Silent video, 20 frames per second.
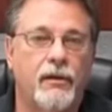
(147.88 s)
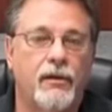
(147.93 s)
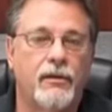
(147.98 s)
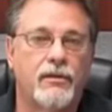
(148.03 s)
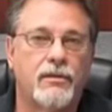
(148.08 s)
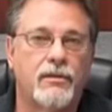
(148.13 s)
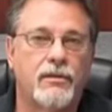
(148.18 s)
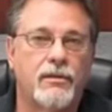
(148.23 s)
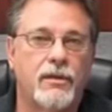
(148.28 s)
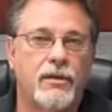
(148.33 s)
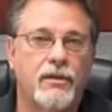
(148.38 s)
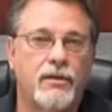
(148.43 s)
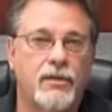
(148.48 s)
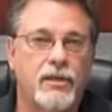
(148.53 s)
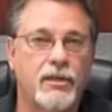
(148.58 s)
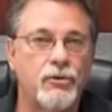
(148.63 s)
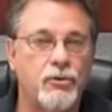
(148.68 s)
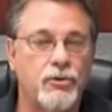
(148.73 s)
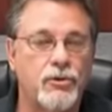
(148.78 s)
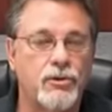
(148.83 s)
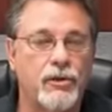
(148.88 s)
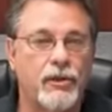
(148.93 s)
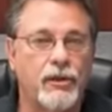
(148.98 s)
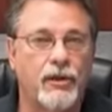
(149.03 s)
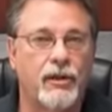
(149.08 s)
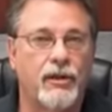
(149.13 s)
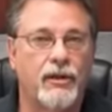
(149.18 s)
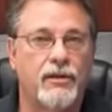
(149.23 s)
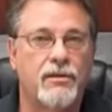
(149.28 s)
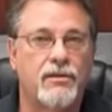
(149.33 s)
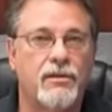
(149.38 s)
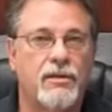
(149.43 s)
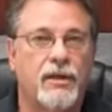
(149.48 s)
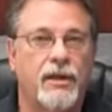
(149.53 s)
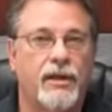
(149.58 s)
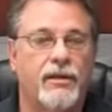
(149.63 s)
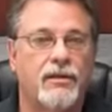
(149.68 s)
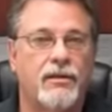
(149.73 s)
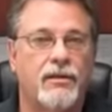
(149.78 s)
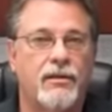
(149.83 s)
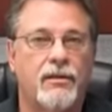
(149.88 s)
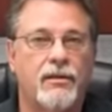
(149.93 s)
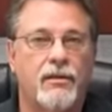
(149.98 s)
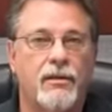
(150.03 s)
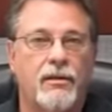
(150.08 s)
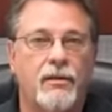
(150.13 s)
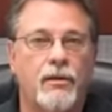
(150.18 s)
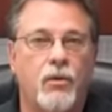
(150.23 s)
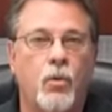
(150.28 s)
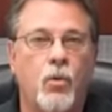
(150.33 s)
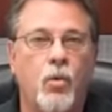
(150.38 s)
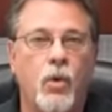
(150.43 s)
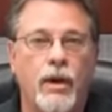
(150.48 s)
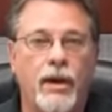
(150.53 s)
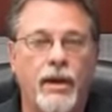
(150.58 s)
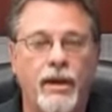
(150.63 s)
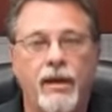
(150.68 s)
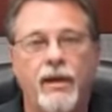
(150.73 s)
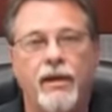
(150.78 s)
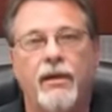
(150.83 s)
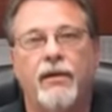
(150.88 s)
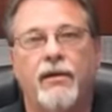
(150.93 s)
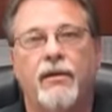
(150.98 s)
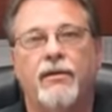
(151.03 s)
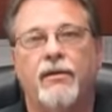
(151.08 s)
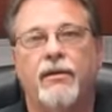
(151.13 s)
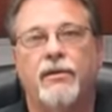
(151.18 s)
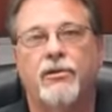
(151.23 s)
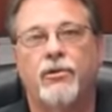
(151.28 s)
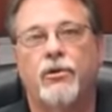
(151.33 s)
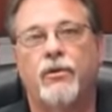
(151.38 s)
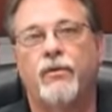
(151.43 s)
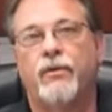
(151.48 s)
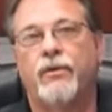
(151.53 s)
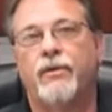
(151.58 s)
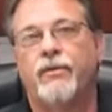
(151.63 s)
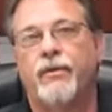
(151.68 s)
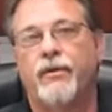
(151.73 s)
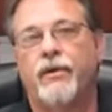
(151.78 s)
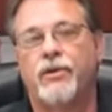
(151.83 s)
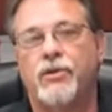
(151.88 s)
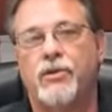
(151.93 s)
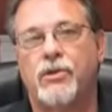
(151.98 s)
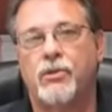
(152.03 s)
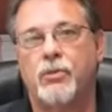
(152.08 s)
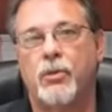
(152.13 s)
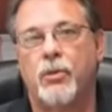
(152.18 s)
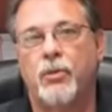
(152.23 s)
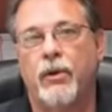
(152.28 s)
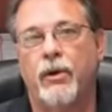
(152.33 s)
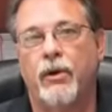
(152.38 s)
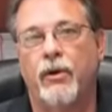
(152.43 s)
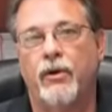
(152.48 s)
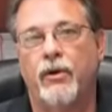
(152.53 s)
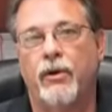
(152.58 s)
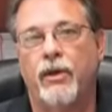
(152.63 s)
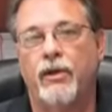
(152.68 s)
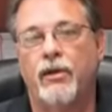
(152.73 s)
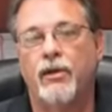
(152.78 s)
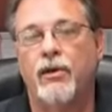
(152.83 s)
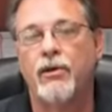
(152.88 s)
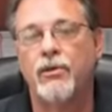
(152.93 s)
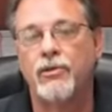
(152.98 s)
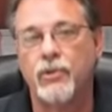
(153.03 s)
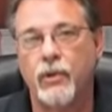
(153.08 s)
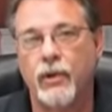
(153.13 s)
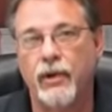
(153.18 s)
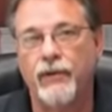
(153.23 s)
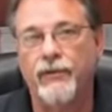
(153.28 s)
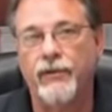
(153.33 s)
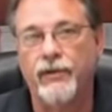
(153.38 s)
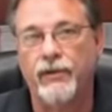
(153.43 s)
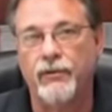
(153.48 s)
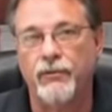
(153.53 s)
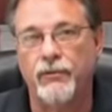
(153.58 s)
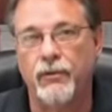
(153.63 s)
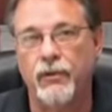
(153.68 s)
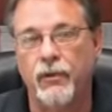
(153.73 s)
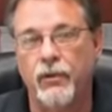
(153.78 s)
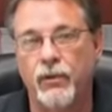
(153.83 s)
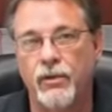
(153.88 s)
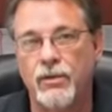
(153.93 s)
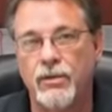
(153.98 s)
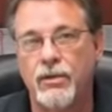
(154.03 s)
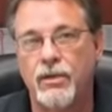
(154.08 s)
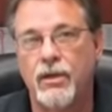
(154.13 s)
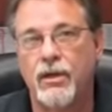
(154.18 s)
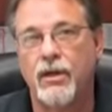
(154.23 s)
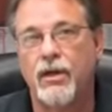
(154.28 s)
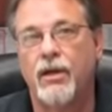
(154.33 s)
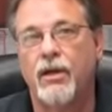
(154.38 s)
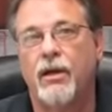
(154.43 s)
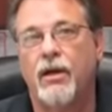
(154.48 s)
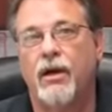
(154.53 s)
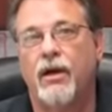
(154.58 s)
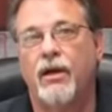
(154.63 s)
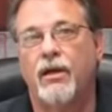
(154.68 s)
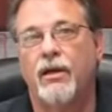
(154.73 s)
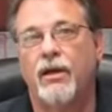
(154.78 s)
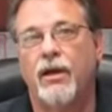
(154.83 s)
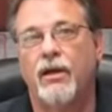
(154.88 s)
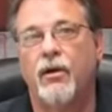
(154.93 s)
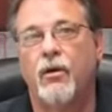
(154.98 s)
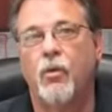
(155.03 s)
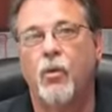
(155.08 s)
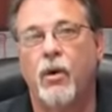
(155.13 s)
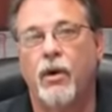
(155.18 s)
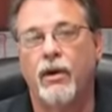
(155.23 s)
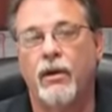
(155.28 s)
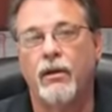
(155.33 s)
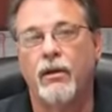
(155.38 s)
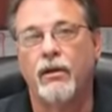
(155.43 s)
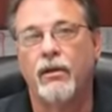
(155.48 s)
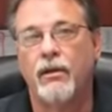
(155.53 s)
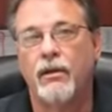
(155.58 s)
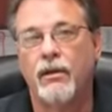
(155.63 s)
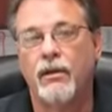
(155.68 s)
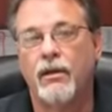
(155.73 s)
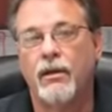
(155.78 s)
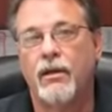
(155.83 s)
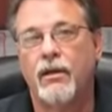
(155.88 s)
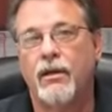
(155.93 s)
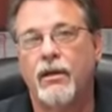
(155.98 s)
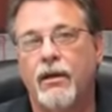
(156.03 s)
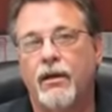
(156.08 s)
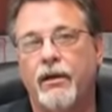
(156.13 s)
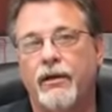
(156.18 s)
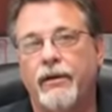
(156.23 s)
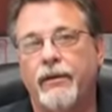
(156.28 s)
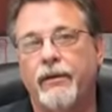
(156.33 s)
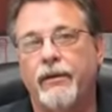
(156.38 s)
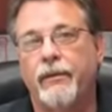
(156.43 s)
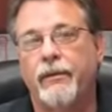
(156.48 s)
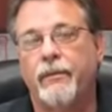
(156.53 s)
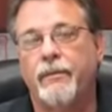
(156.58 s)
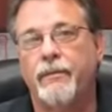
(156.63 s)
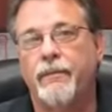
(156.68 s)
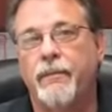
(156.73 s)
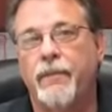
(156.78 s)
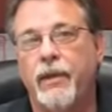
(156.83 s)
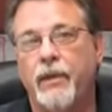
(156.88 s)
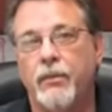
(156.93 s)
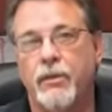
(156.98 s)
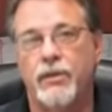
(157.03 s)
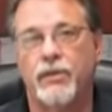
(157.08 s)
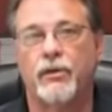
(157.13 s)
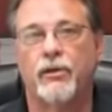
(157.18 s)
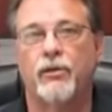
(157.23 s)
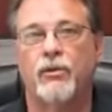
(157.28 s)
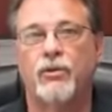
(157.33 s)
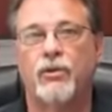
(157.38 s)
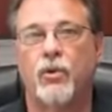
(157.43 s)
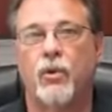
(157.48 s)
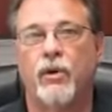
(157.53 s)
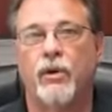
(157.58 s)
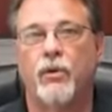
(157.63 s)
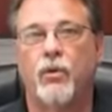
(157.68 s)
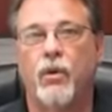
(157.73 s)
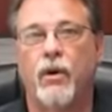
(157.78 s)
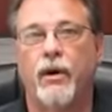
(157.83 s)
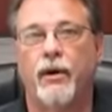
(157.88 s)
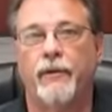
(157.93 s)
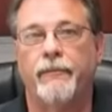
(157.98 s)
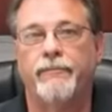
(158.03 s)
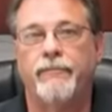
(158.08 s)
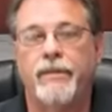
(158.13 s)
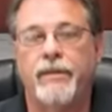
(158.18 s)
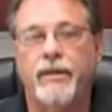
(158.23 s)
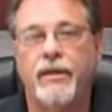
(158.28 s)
is interesting is that the way that surface finish is prepared can also have an influence on how well that material is going to wear.